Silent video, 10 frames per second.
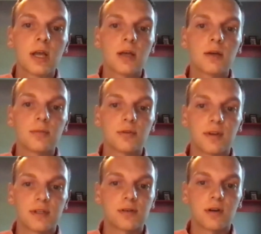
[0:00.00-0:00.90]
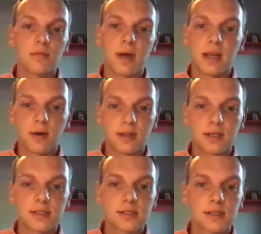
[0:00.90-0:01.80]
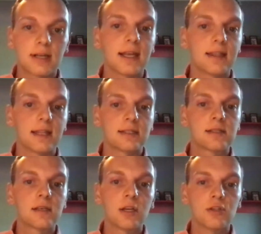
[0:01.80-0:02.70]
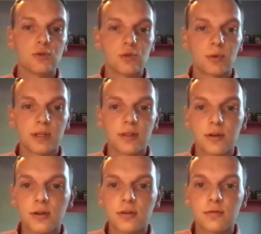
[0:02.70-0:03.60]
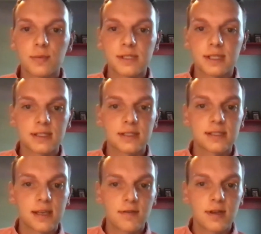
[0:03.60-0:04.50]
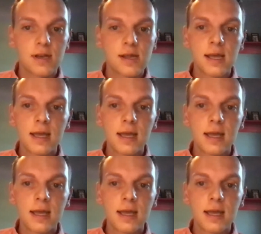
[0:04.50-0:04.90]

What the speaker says: Professor of Bioethics. Again, that's June 23rd from 6 to 7.